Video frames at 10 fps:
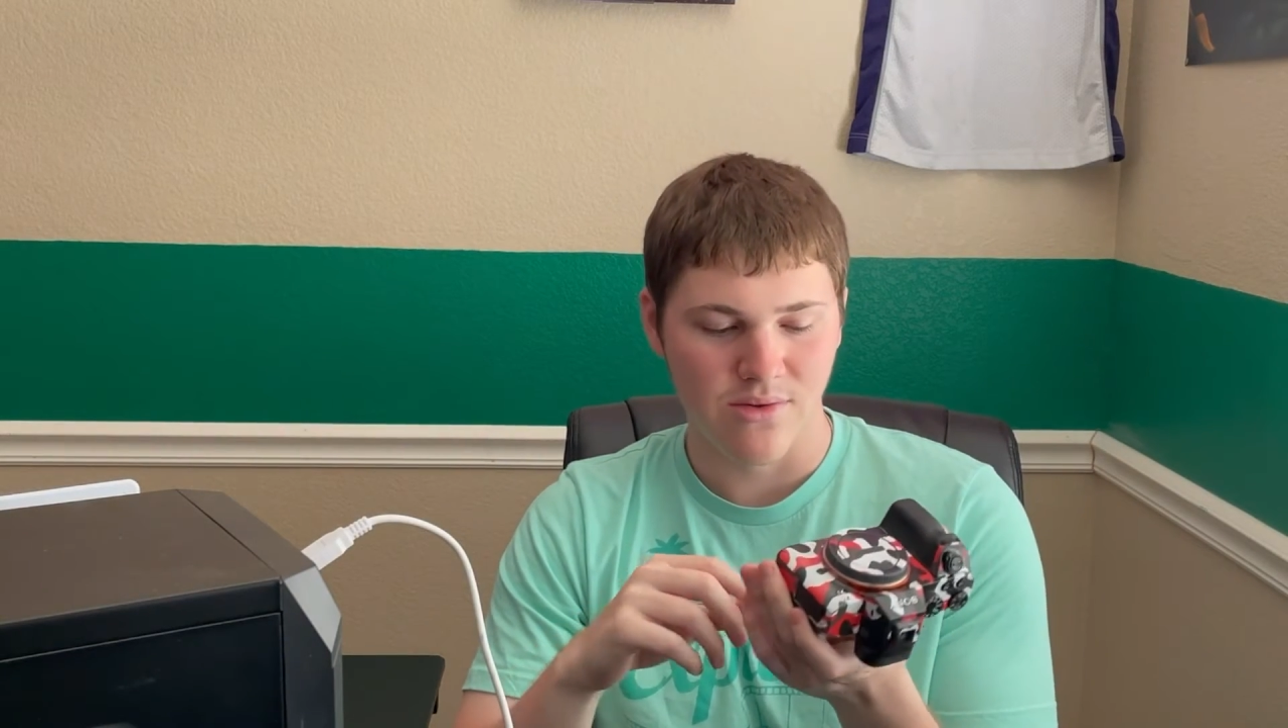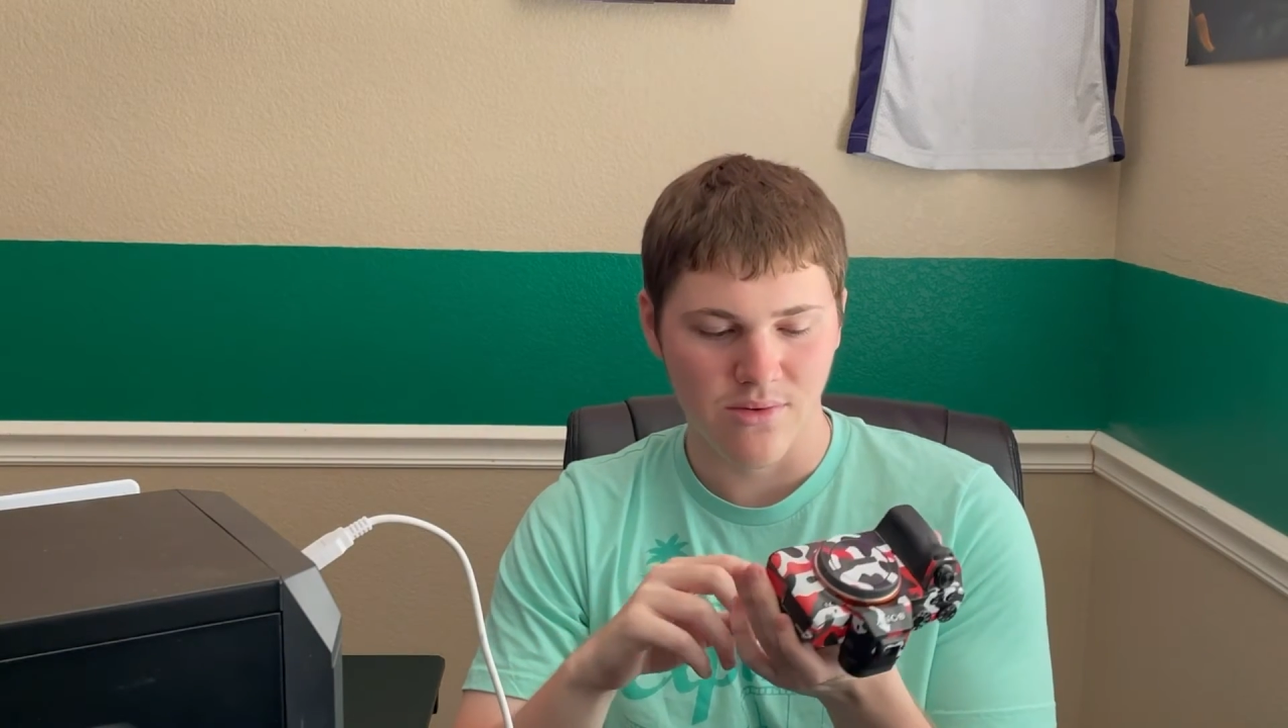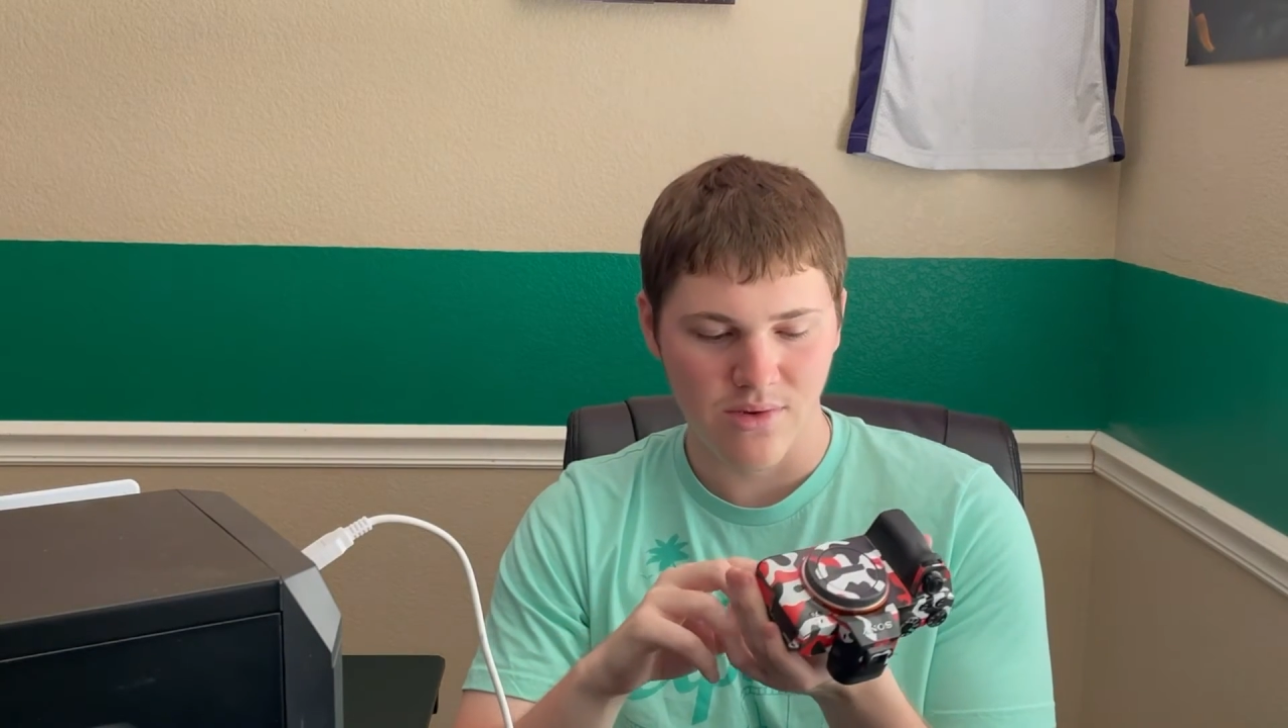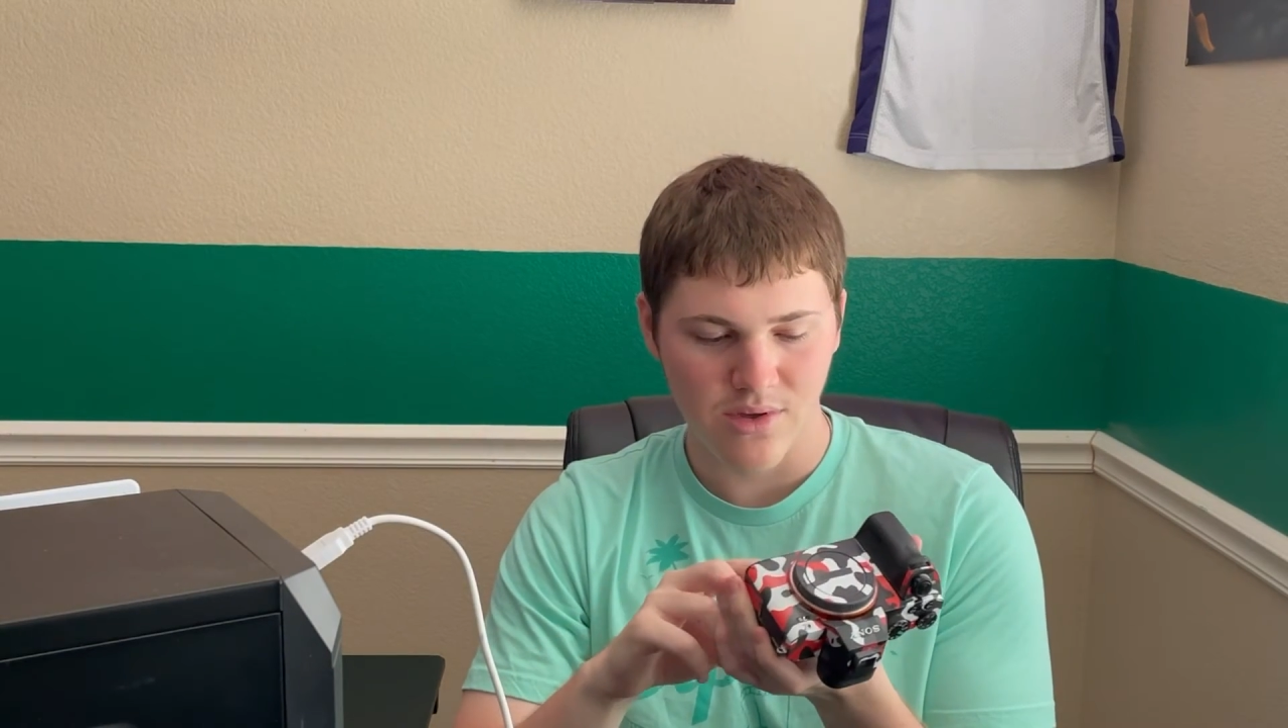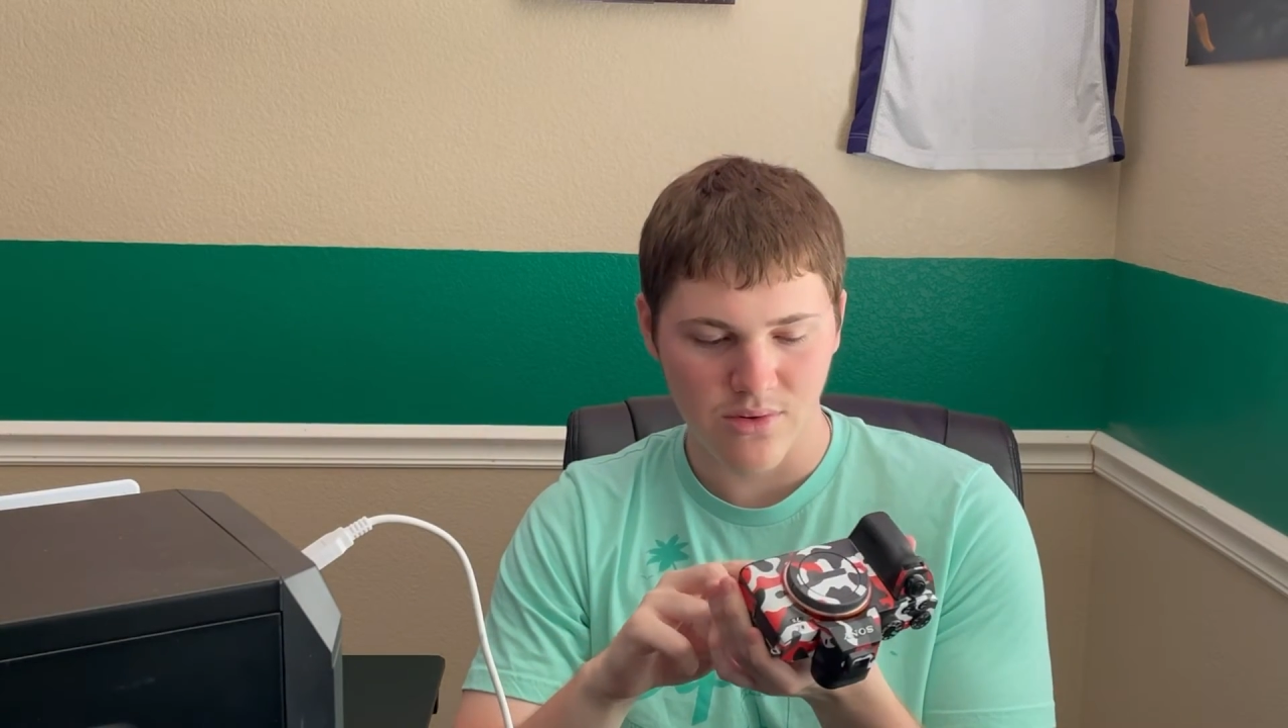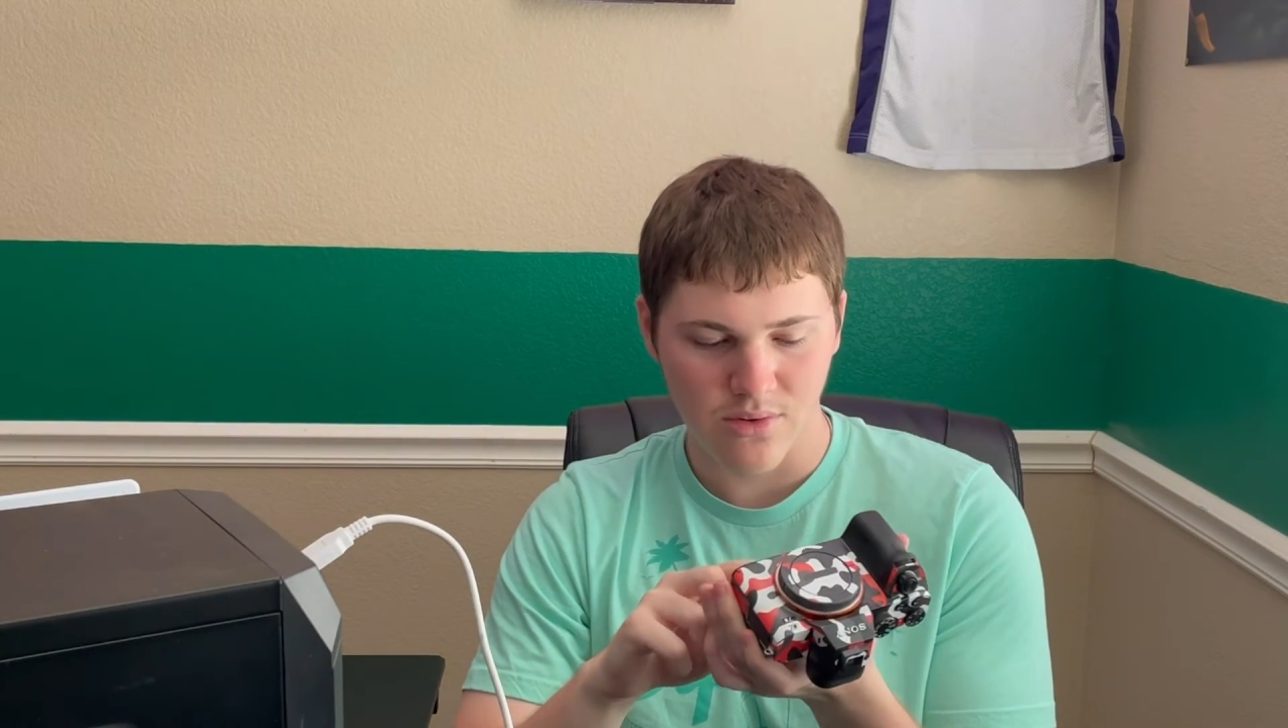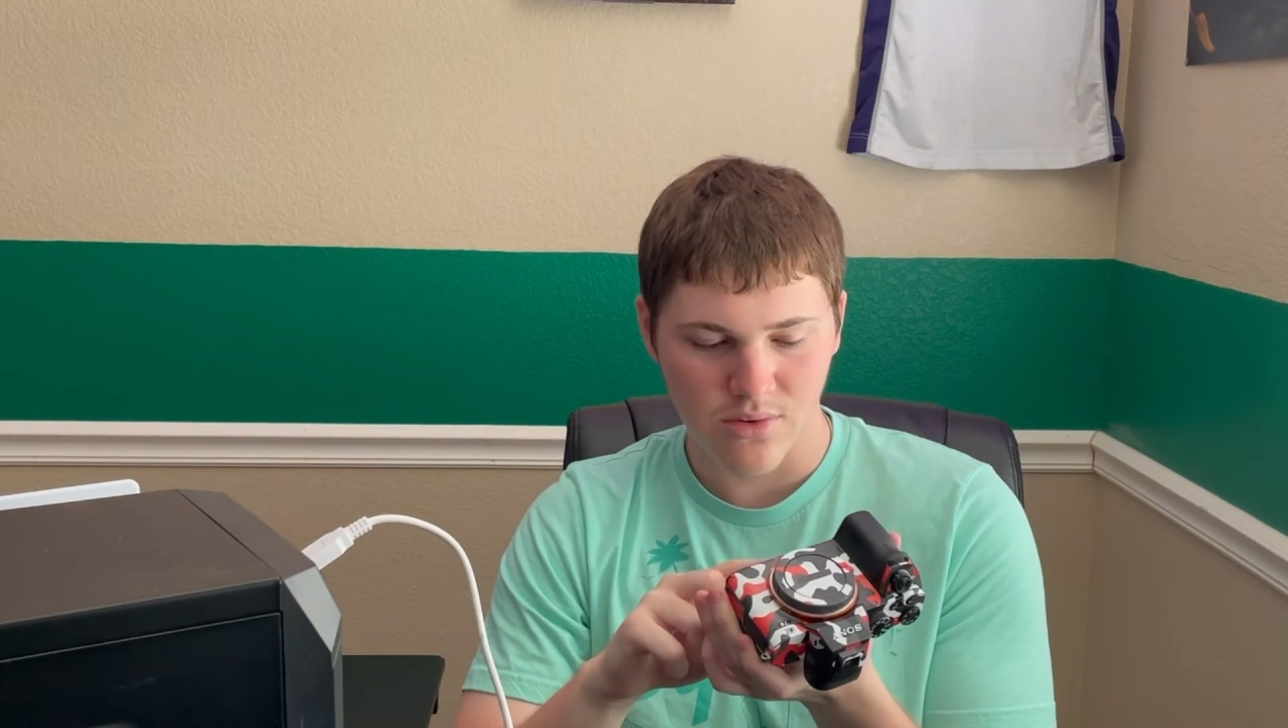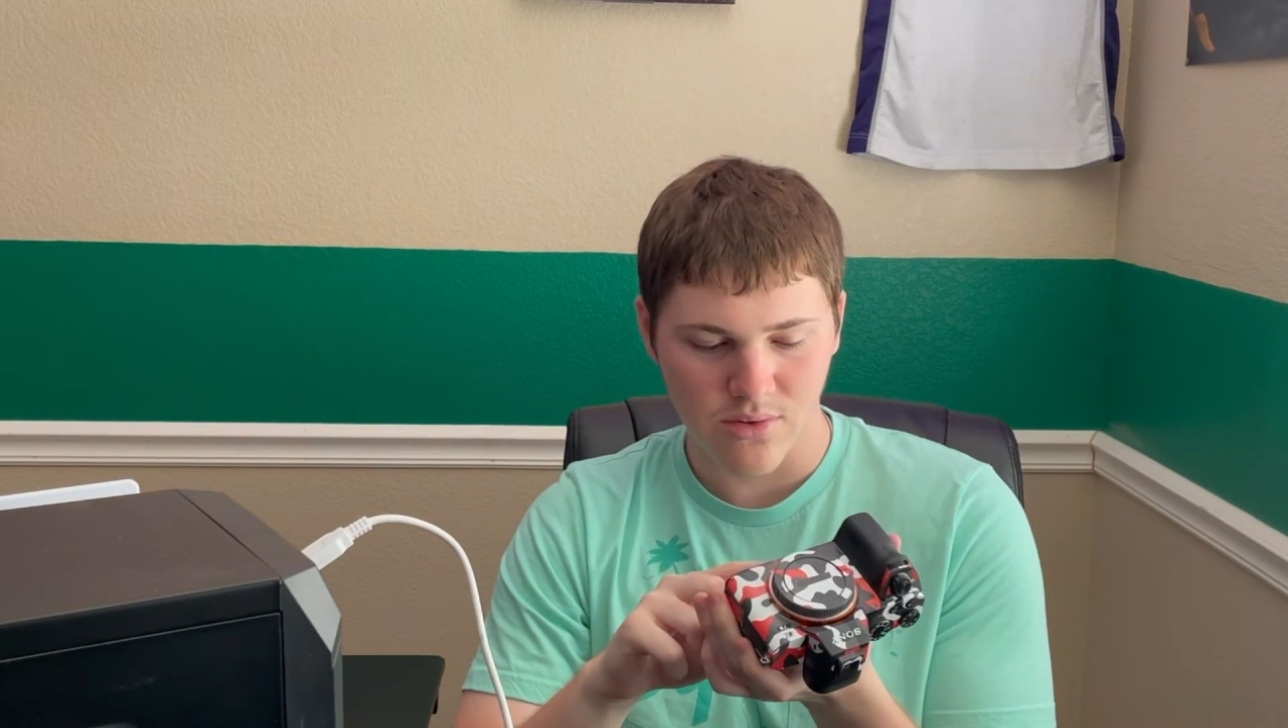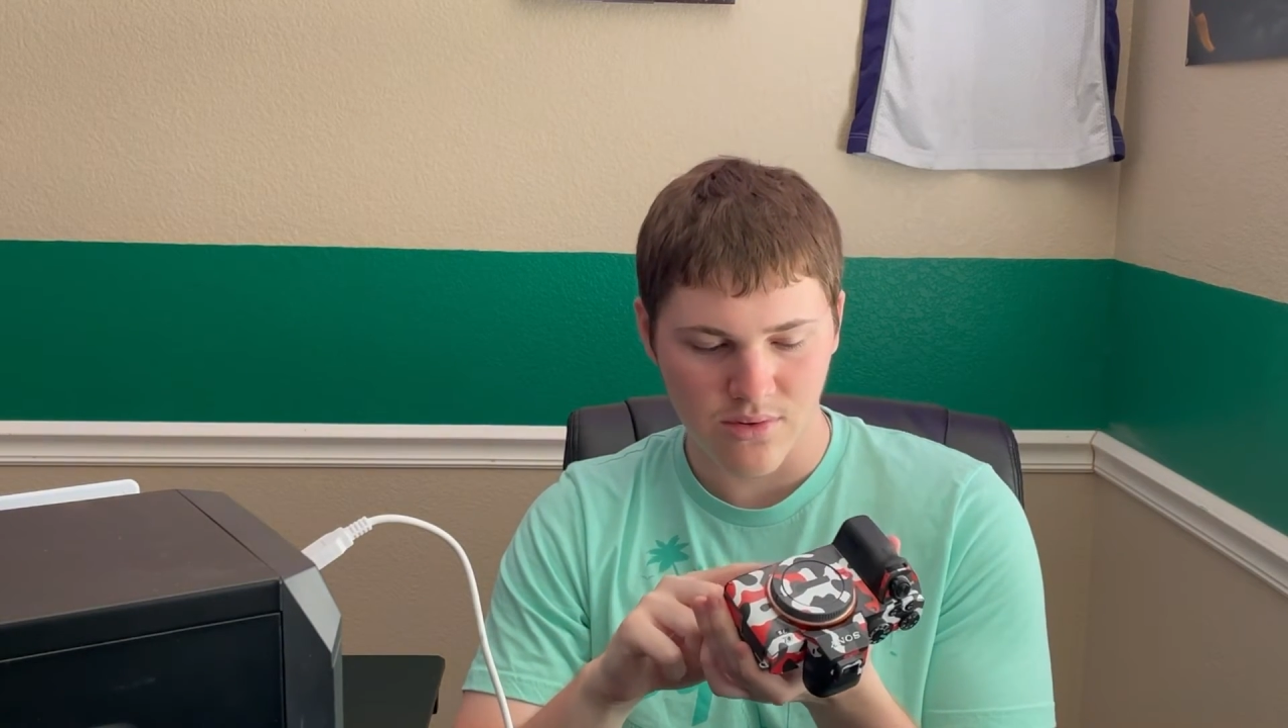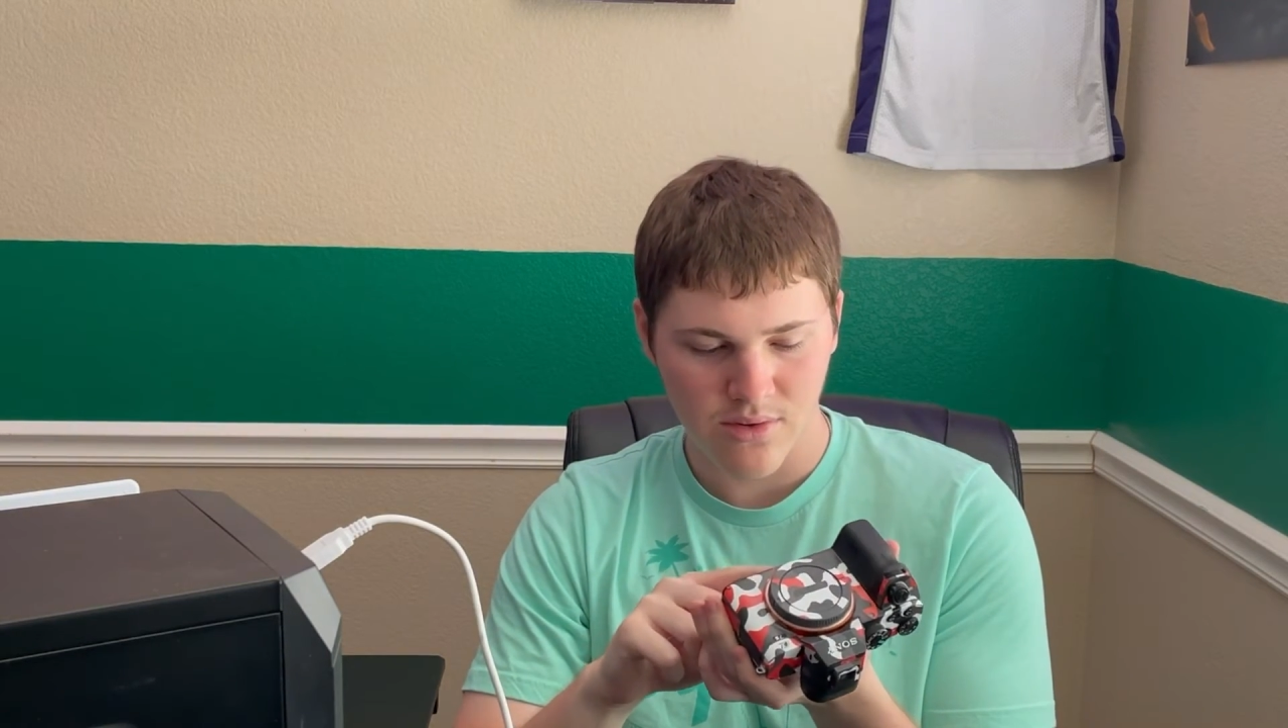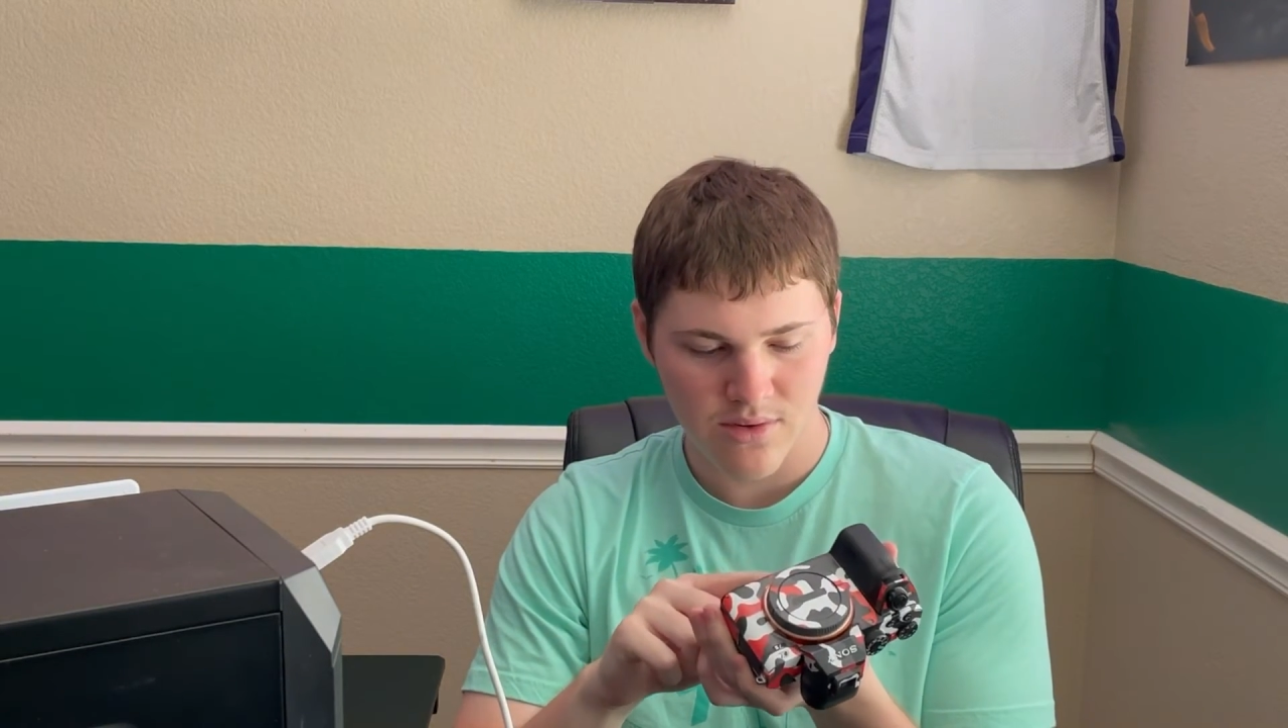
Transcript: They're really cool,